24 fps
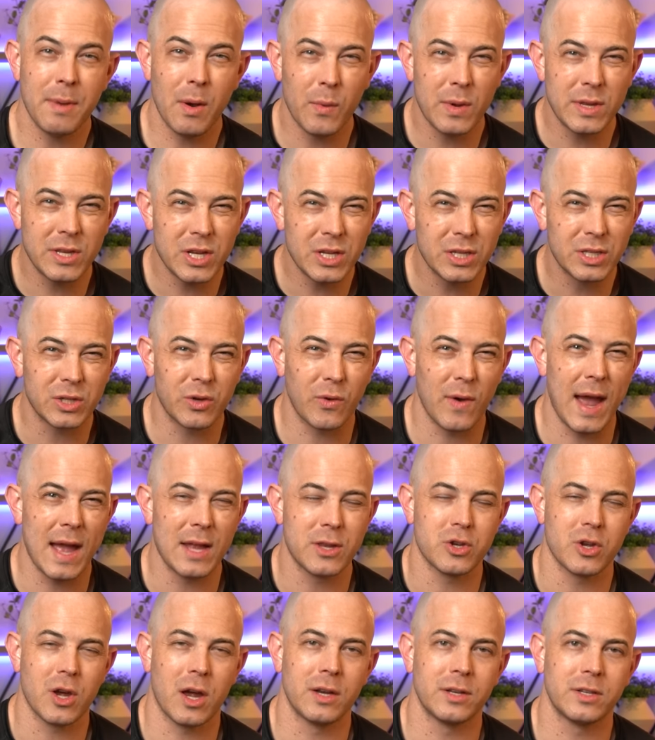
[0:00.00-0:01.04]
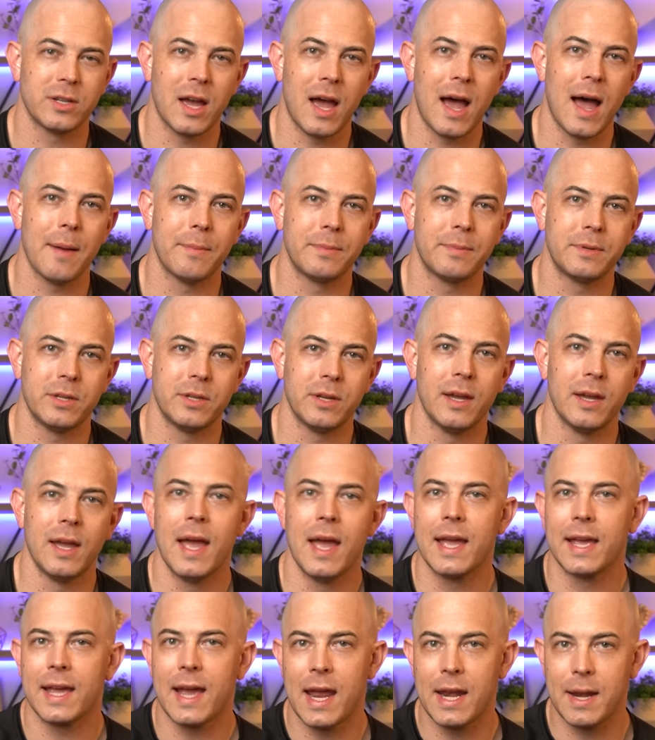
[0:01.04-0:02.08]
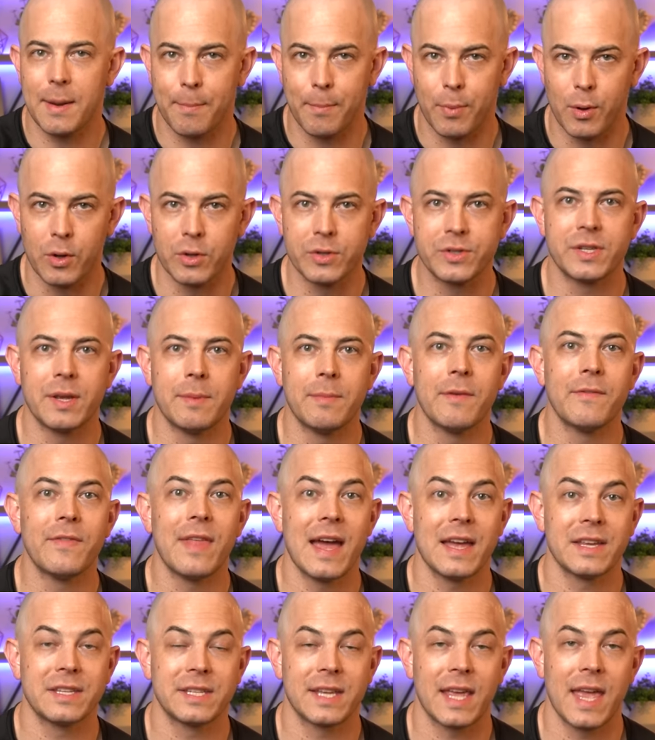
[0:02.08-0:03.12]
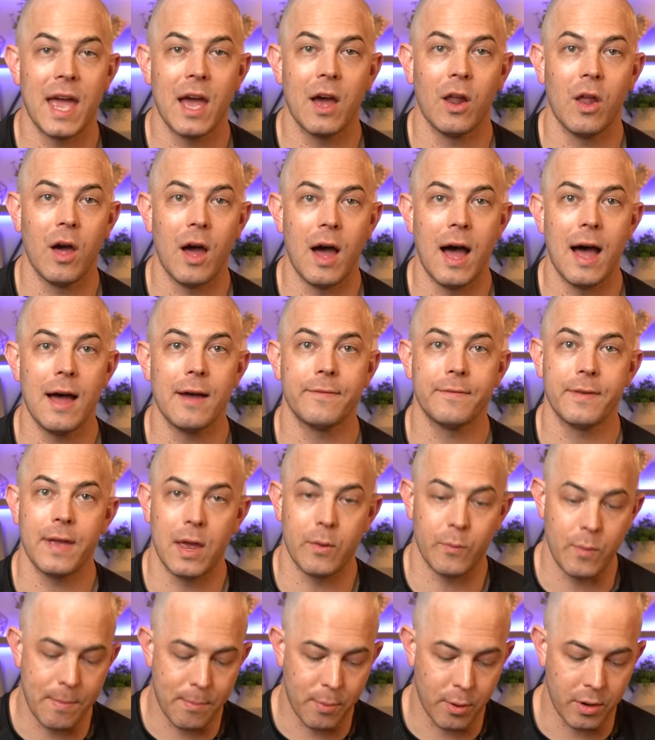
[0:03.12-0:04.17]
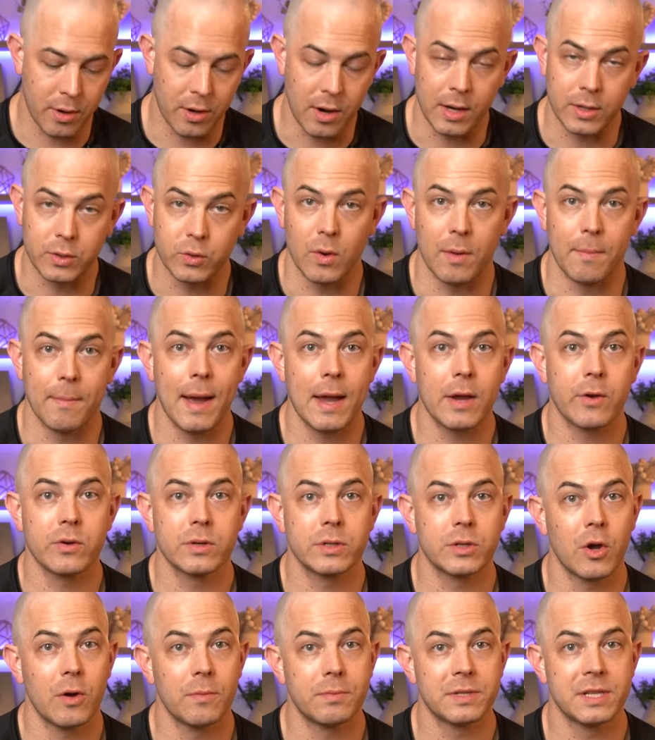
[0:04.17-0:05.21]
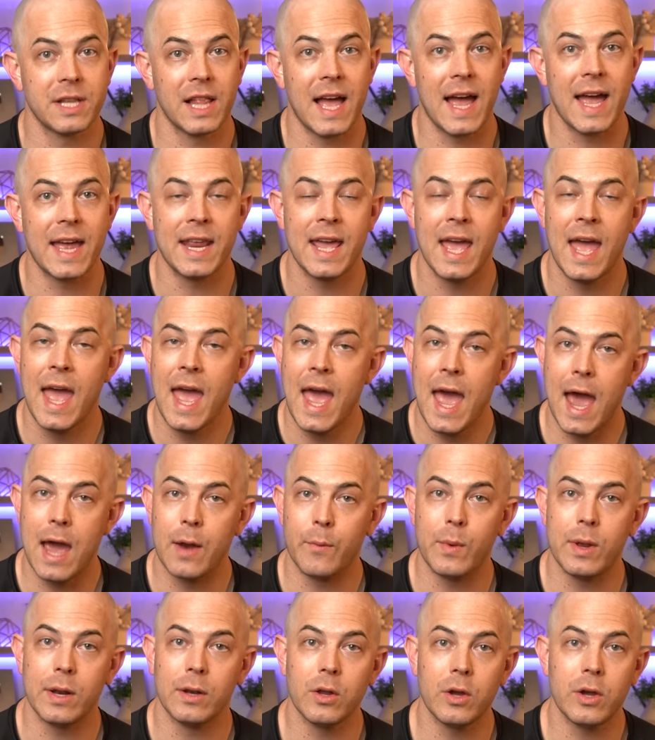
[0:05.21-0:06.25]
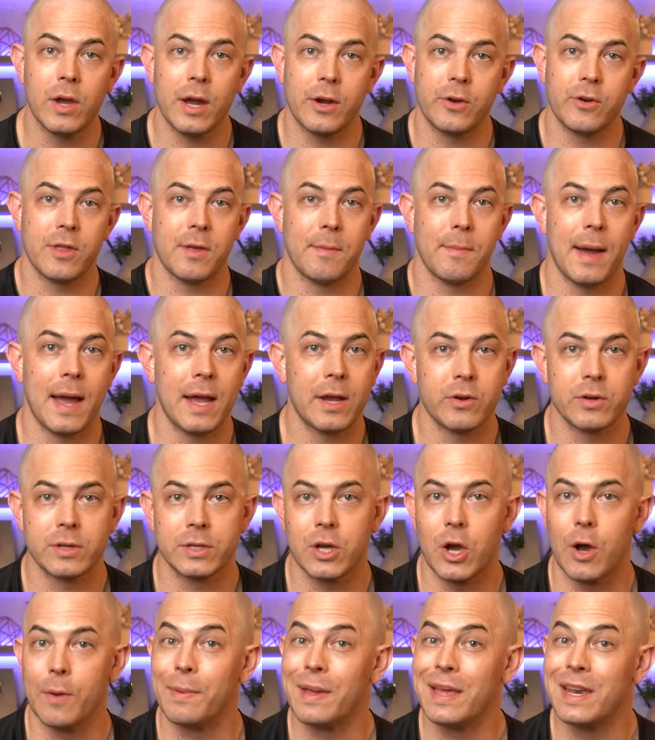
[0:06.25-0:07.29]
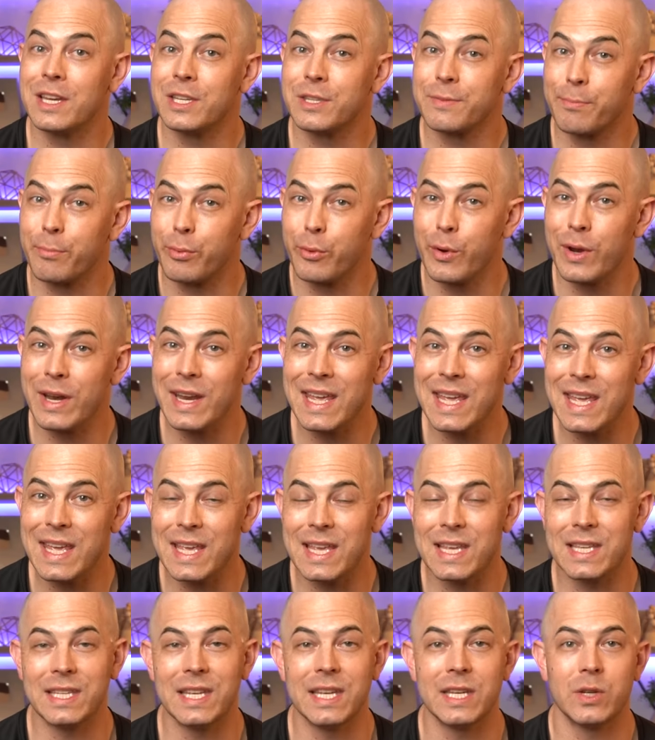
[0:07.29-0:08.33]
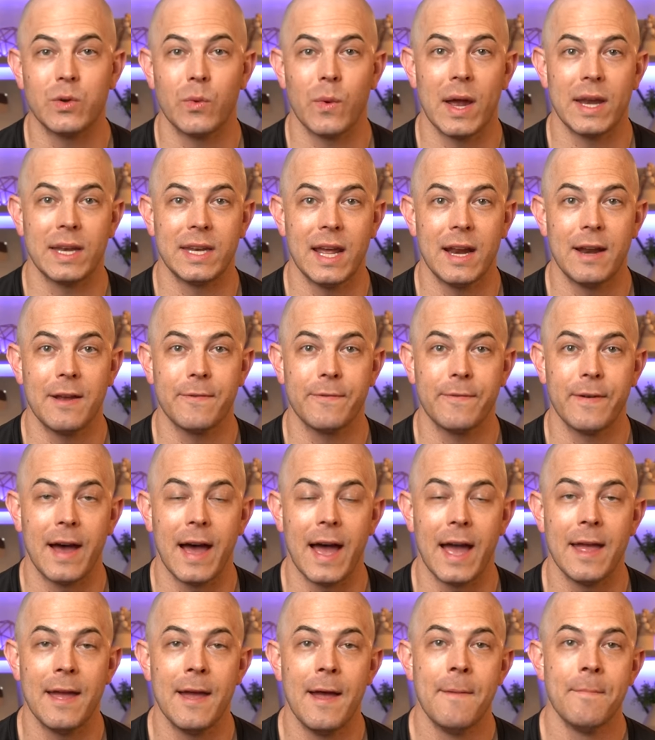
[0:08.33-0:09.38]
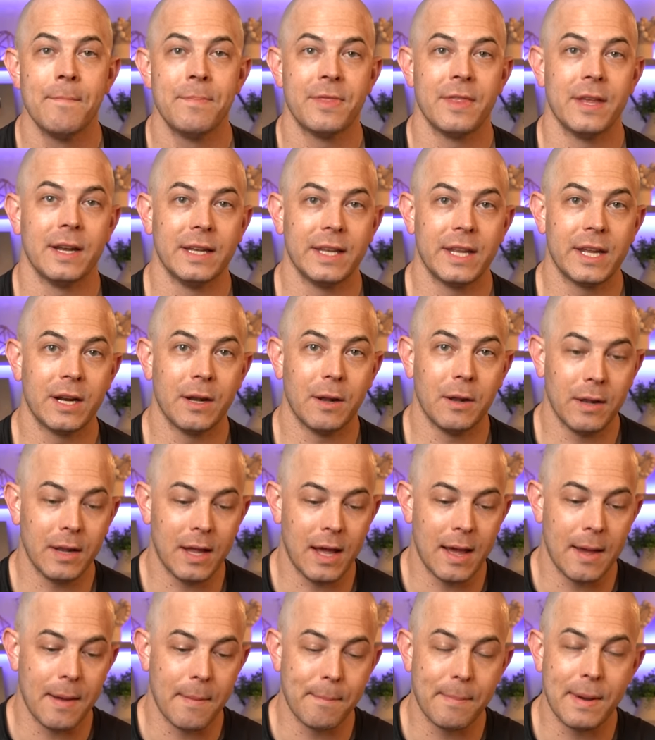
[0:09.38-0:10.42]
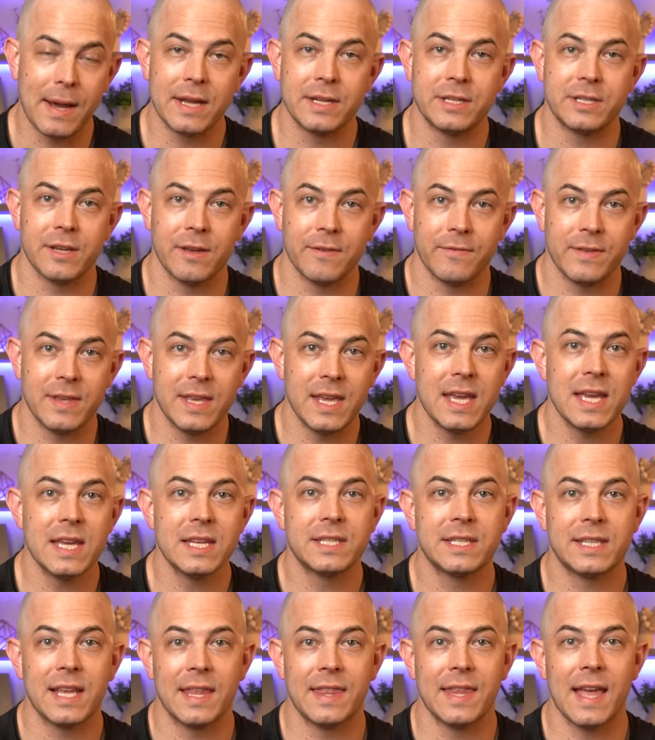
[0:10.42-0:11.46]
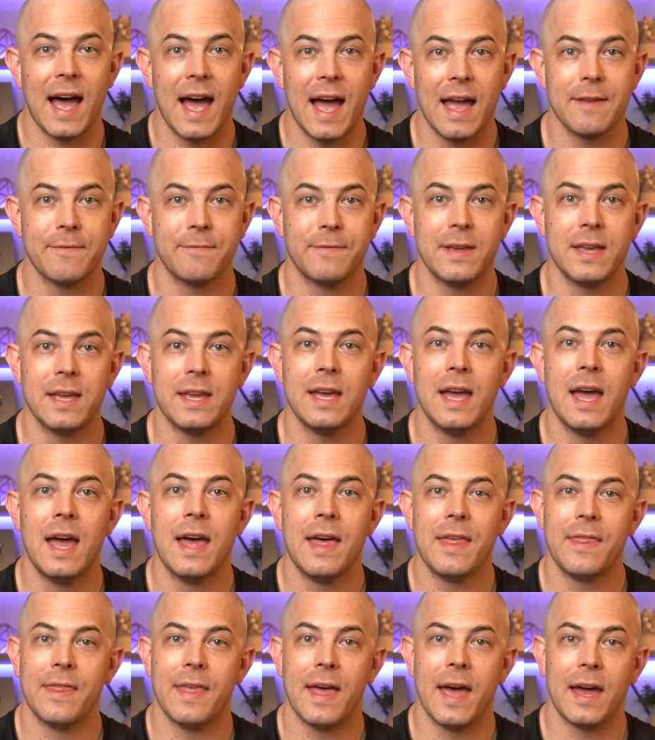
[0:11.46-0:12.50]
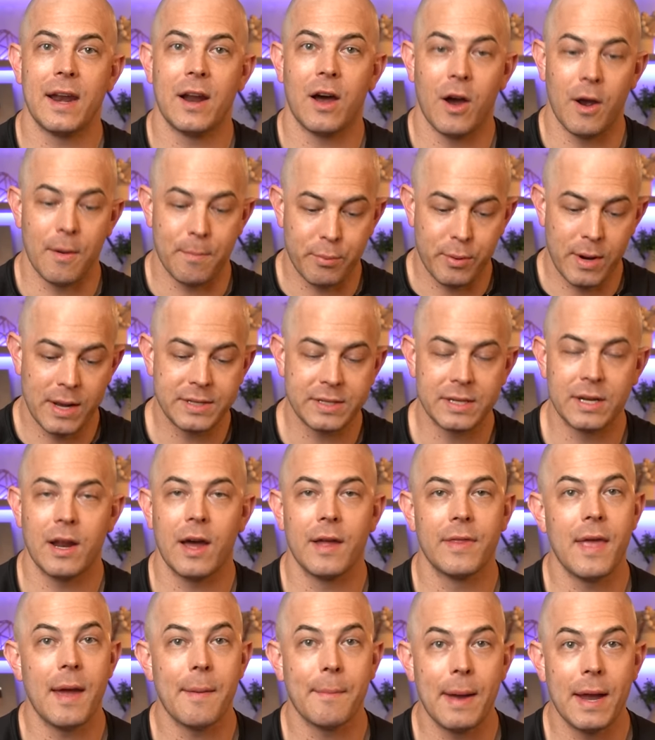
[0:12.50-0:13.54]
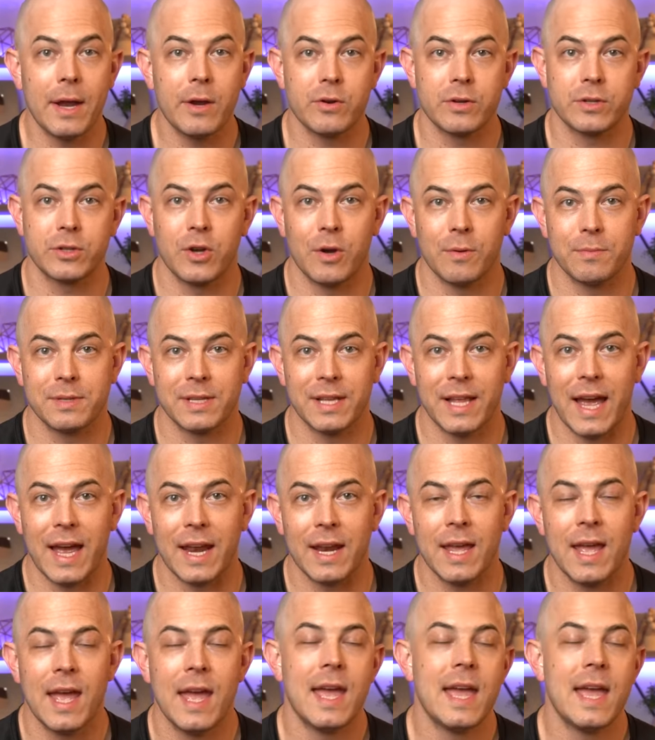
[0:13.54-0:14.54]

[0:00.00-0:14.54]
but we just scratch on top to kind of pull some of that scale off, and we put it onto a microscope slide and we look under the microscope, and it's pretty easy to identify the little uh, buds of yeast and the hyphae that are present on that microscope slide.